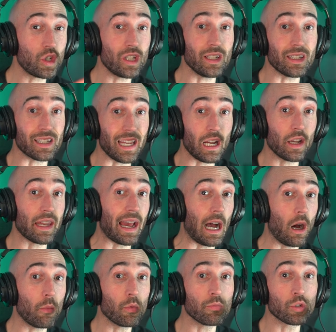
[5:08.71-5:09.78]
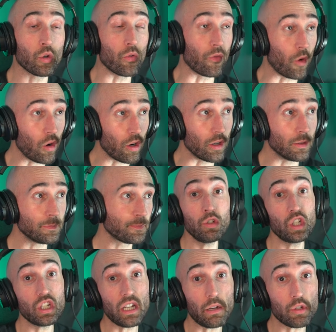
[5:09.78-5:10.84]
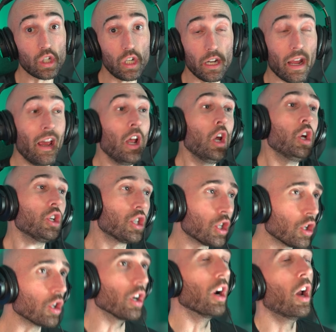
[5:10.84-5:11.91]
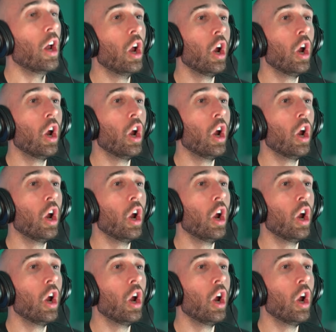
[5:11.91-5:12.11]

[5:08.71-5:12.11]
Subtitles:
she's sang on the album so far. She sounds good. Sure,